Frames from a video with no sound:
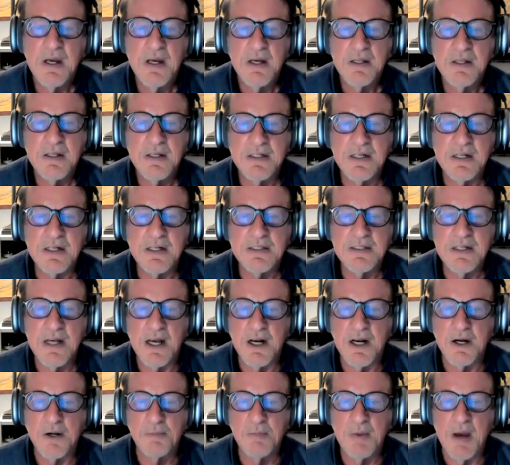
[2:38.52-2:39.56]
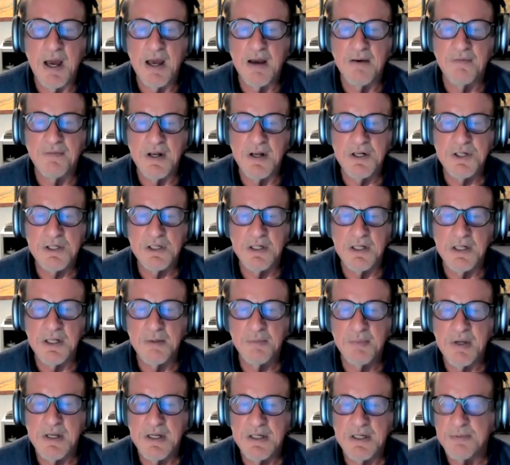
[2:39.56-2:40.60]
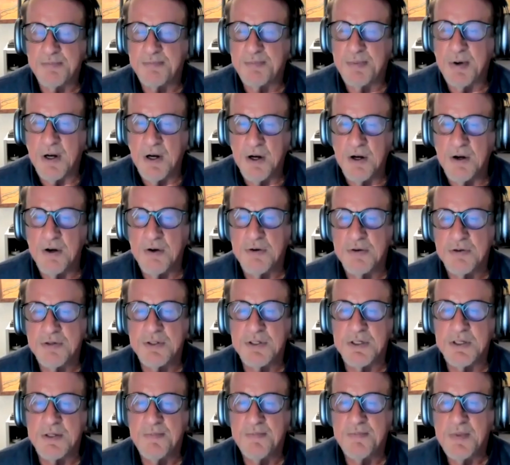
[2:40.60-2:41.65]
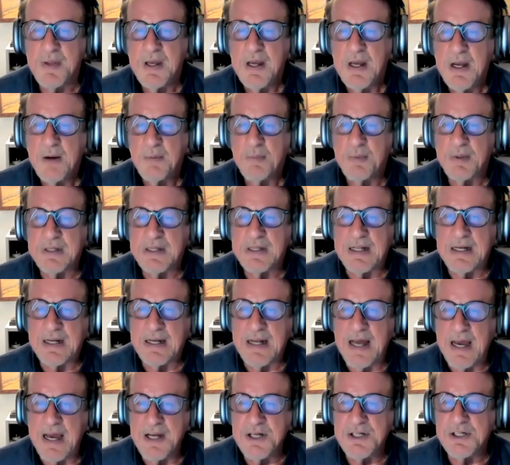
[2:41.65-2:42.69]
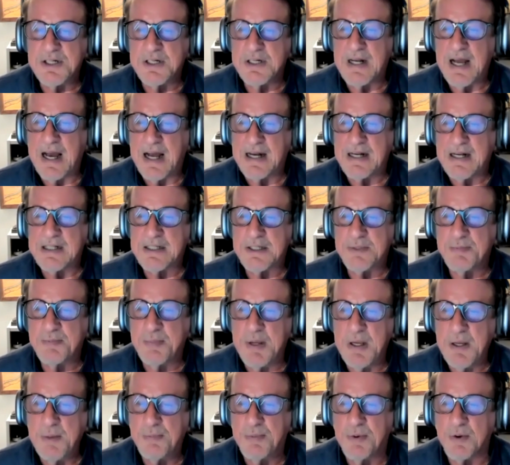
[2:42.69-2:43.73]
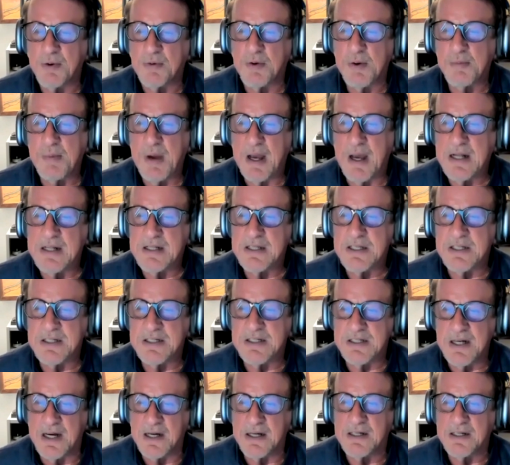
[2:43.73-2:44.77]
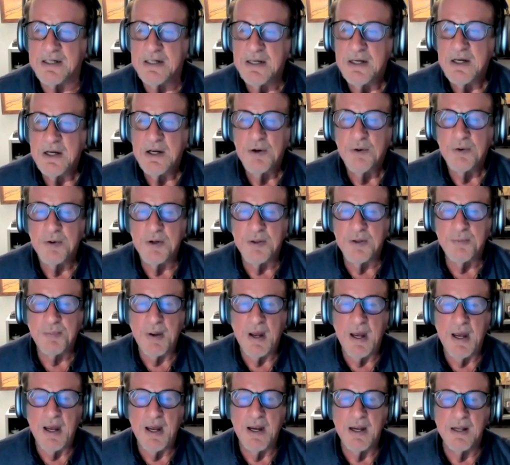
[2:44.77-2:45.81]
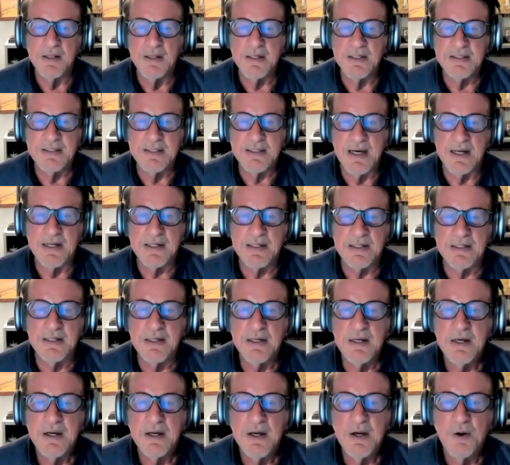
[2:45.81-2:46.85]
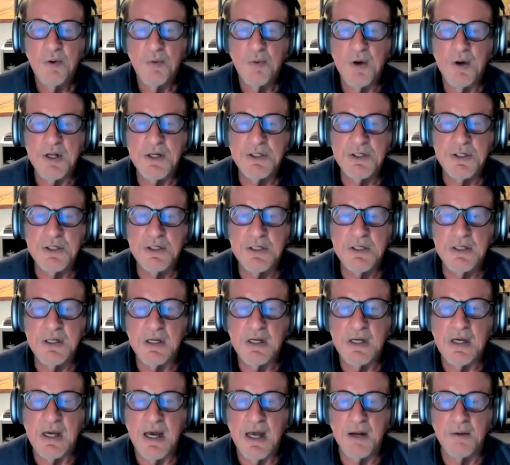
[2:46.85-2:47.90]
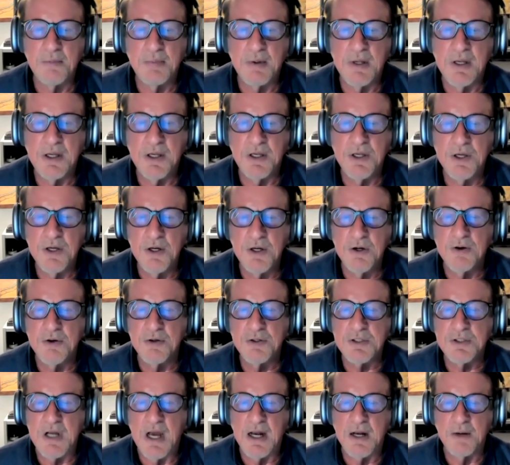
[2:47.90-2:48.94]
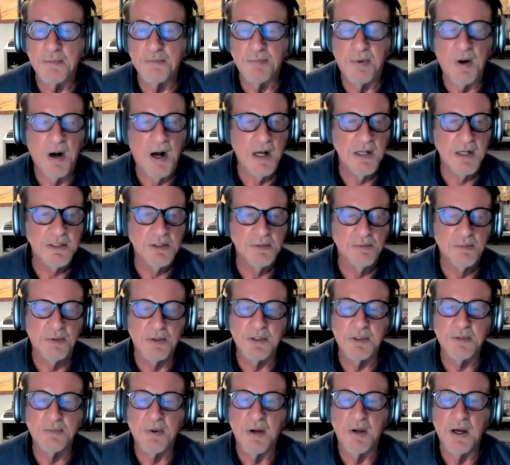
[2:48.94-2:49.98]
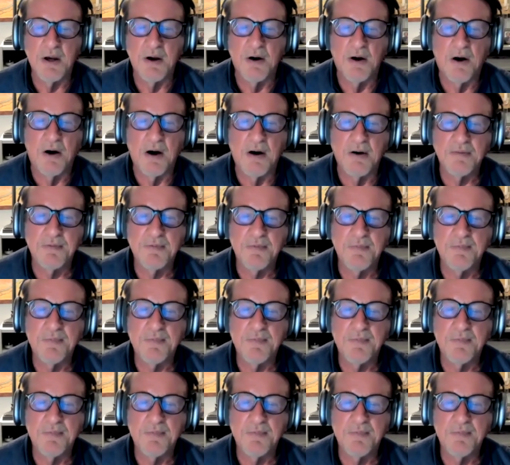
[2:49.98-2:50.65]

The dictator may eventually be deposed, but the nation and its people remain stuck with paying the debt, which can be huge and impossible to pay off.